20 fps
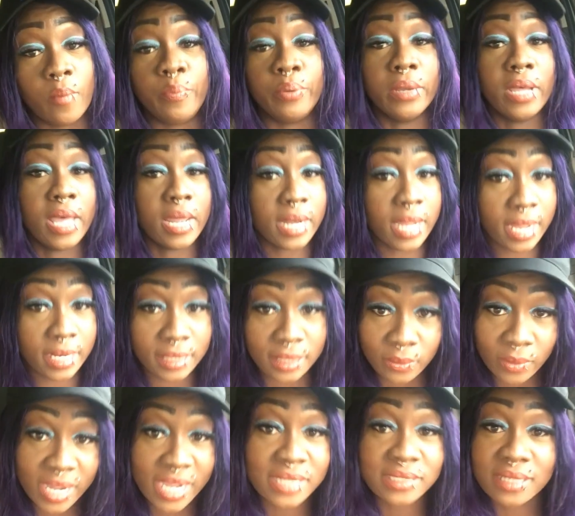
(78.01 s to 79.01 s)
But
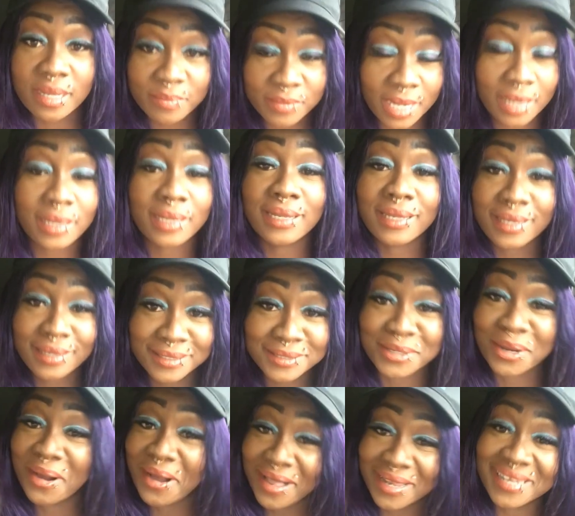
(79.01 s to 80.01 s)
anyways, I'm not going to get
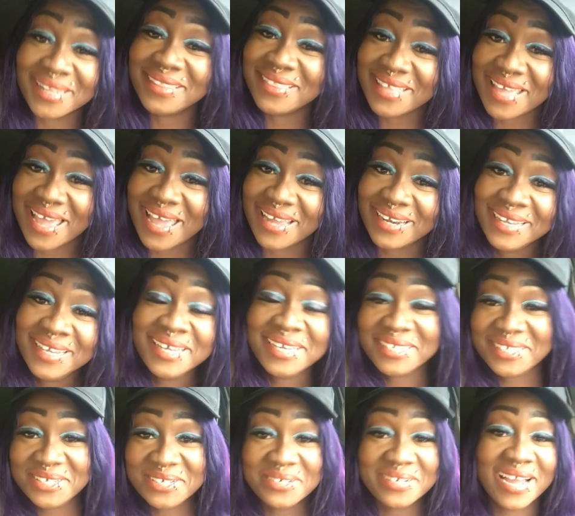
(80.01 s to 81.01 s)
into all of that.
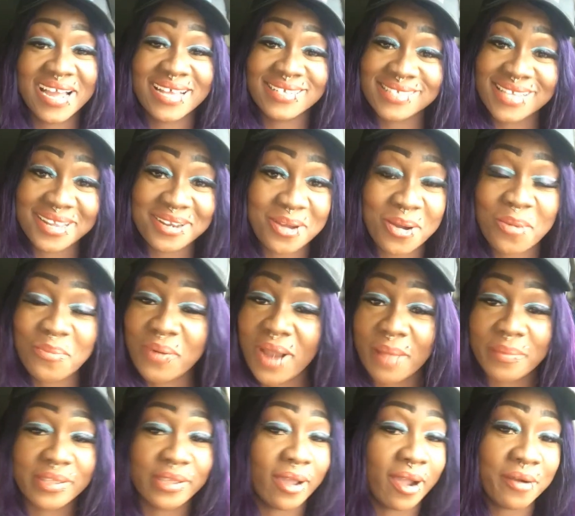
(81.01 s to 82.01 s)
You guys at home
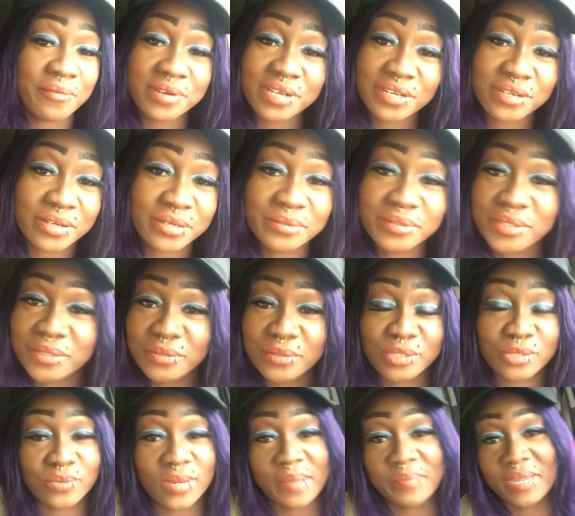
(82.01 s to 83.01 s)
probably already know too,
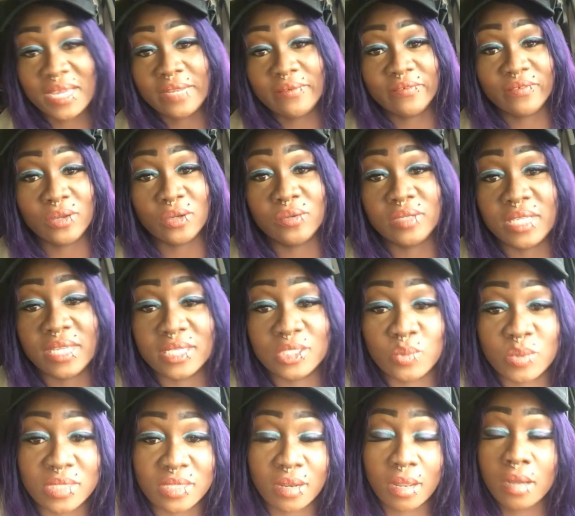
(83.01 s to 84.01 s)
so I'm not even going to
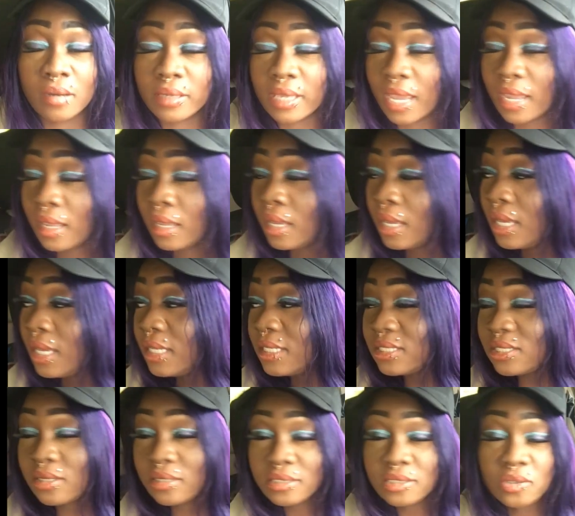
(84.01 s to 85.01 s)
dance with it. Okay,
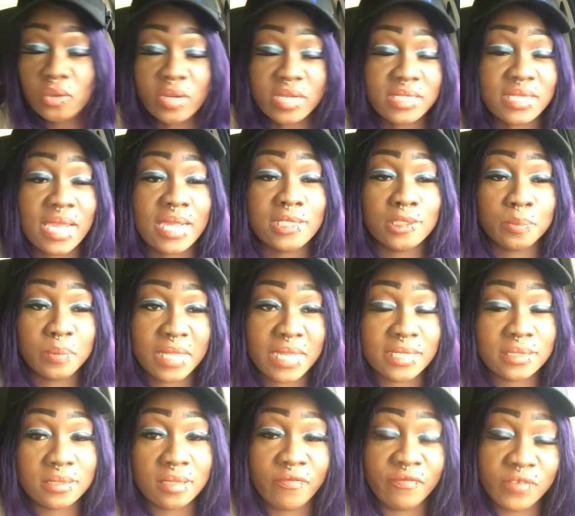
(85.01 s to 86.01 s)
so the story takes
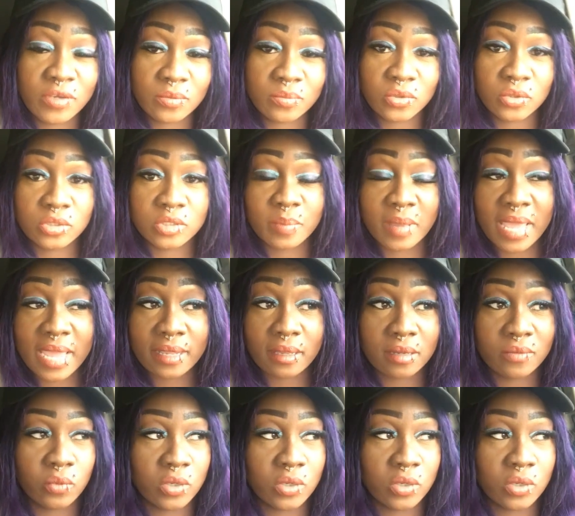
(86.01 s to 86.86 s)
place a few moons back.